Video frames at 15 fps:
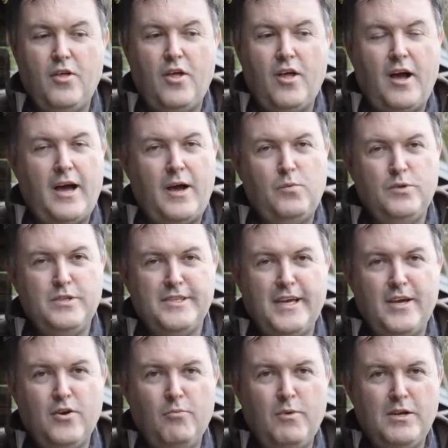I wouldn't say
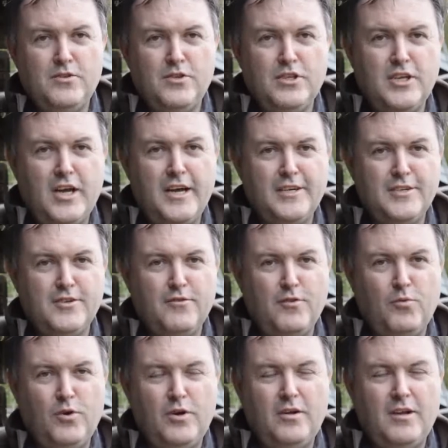most of the tigers of the
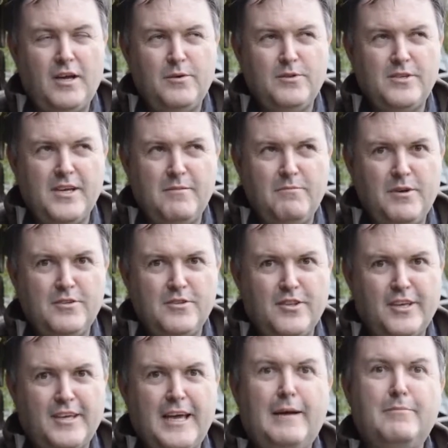world, I would say most of the
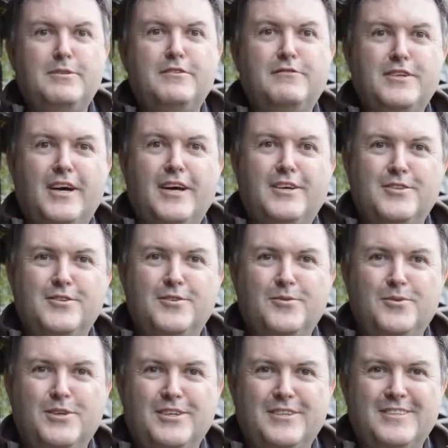captive tigers of the
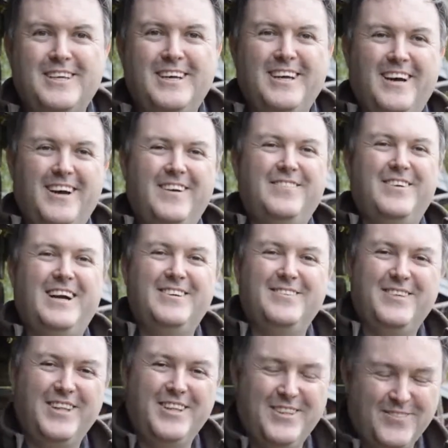world are found
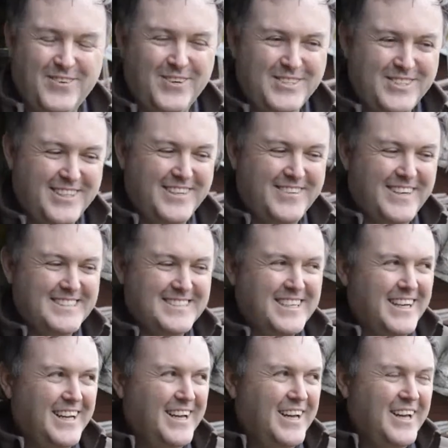within the borders of the US.
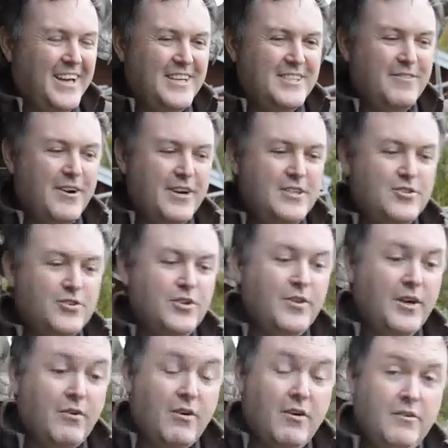It's very true,
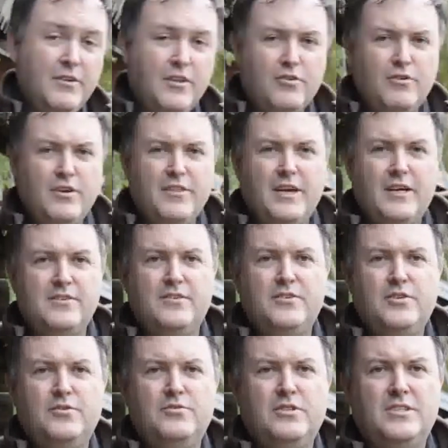there are only
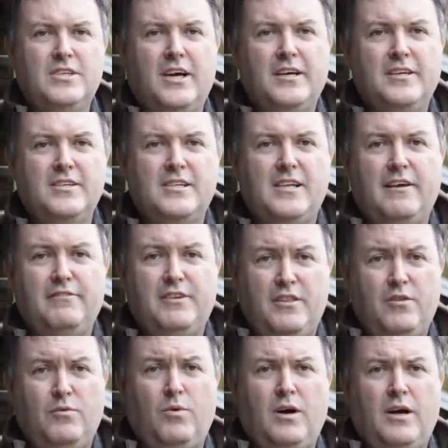3,200 tigers left in
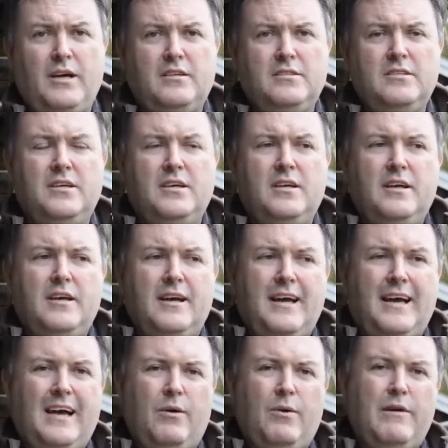the wild.
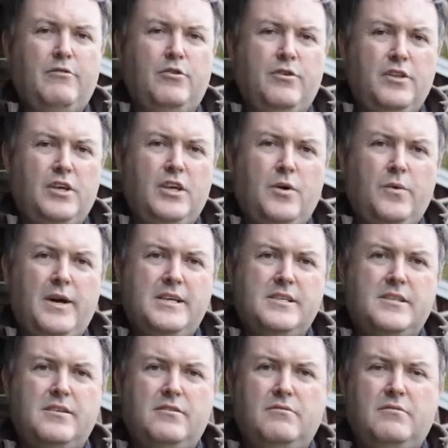However, in the US,
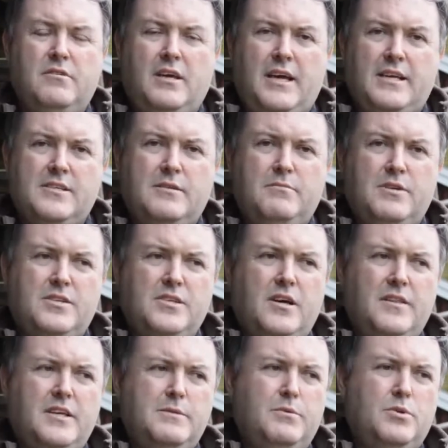the estimates are
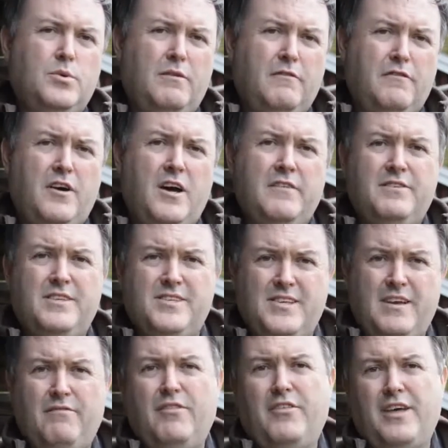there's between 5,000 and
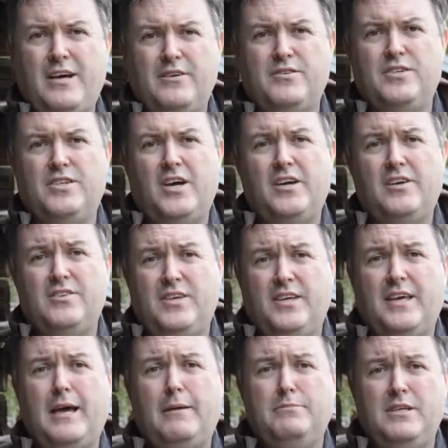7,000 tigers in
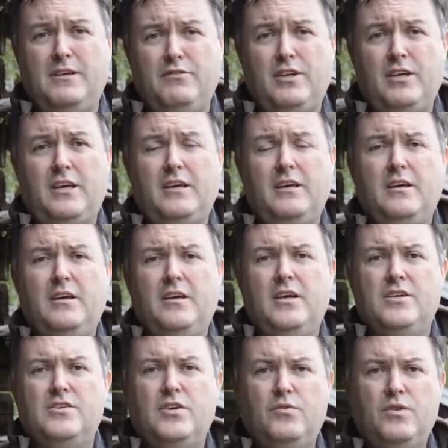captivity.
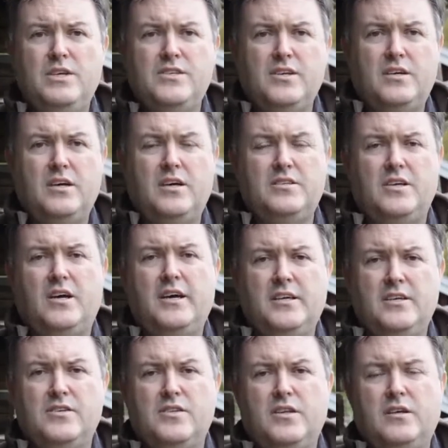So these are
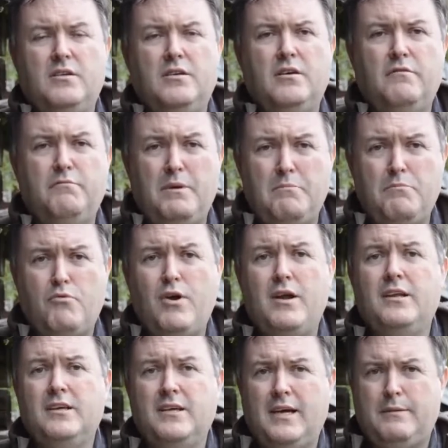tigers that have been bred
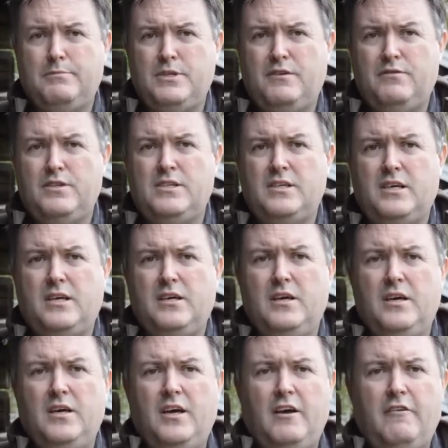in captivity,
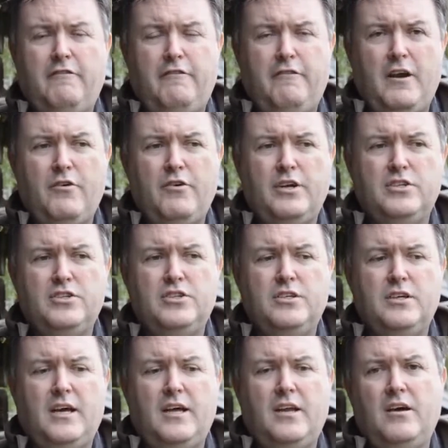have flourished,
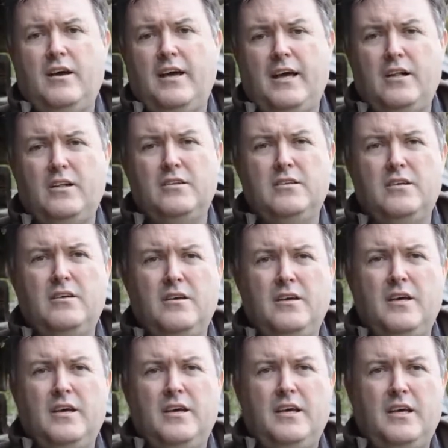and are held
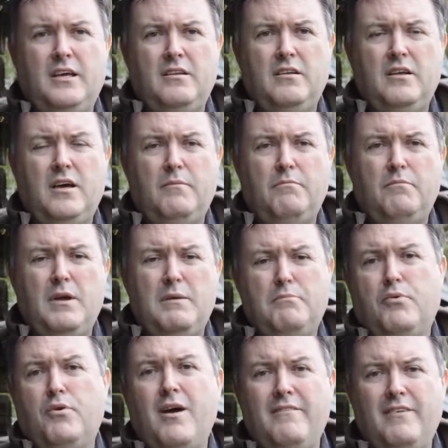in
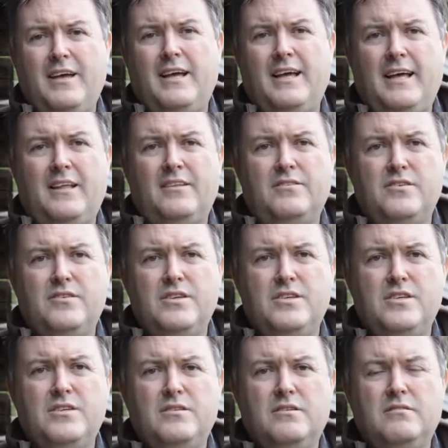private hands. This
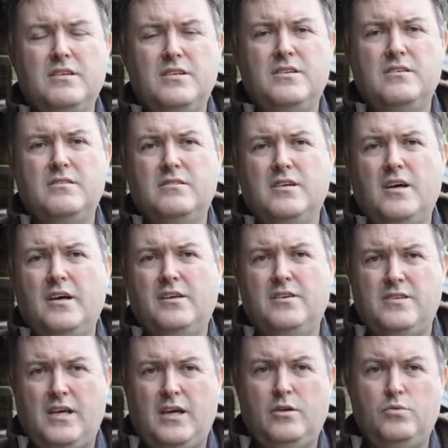isn't
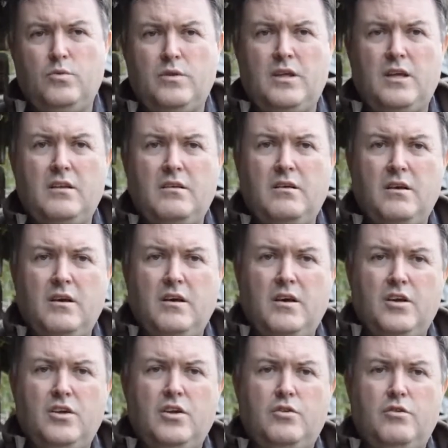tigers held within,
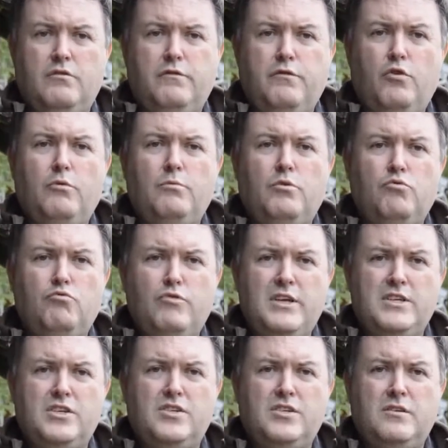the formal
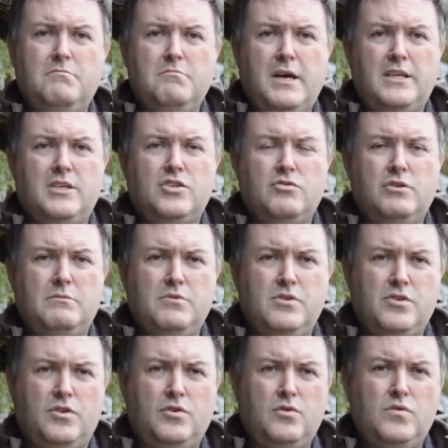registered mainstream
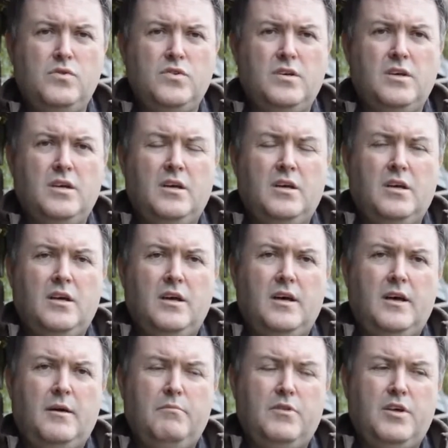zoos
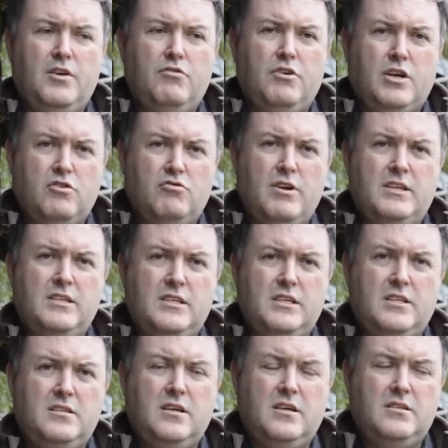that are
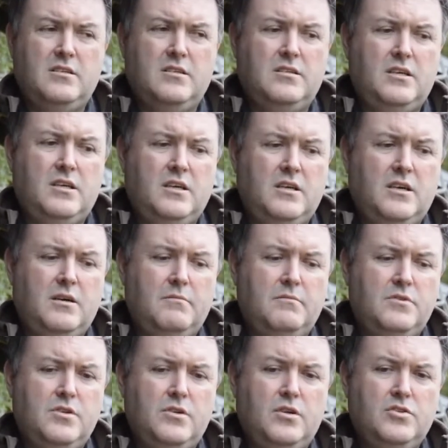accredited under the
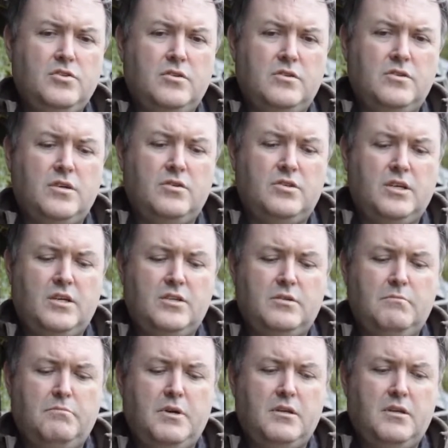Zoological
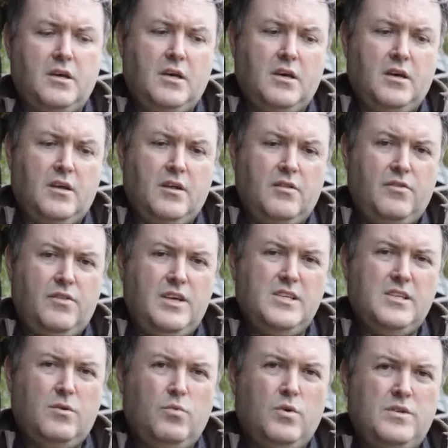Association, but these
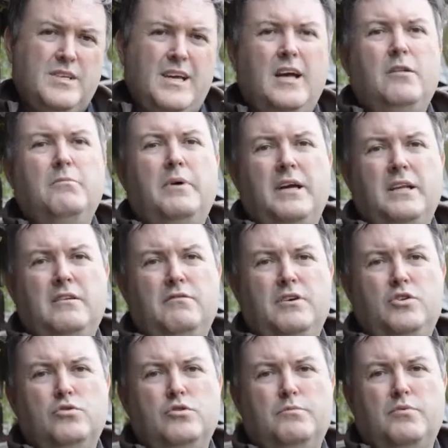are ones held by
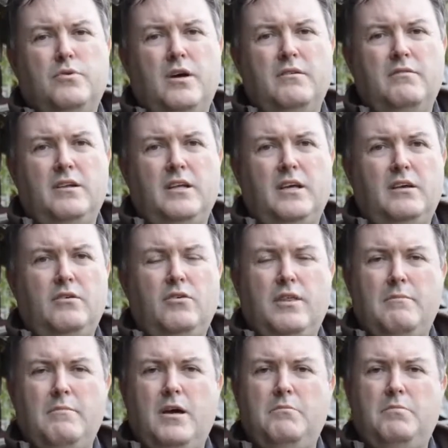individuals privately, or they
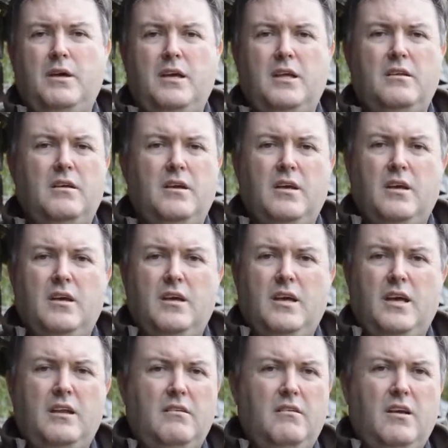might be in
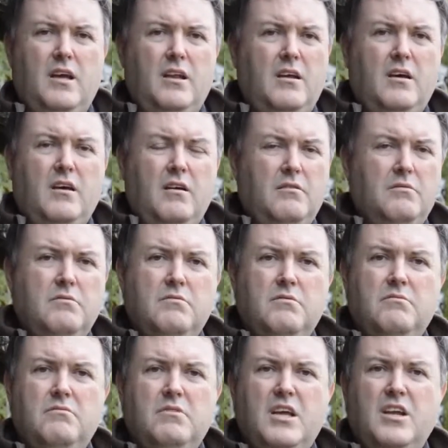
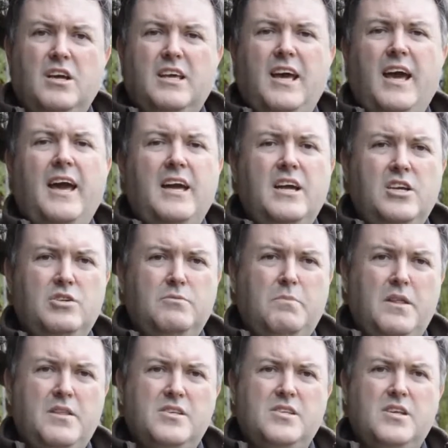a cage by
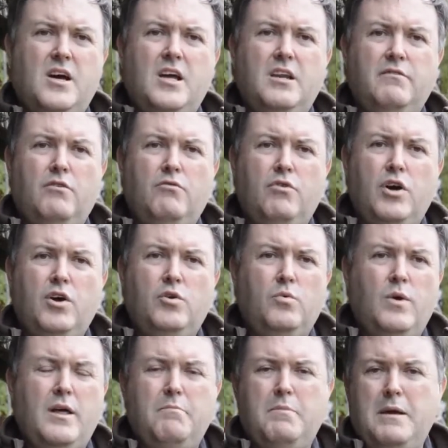the side of a road
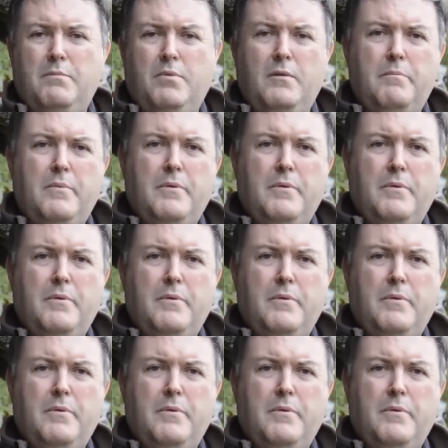where people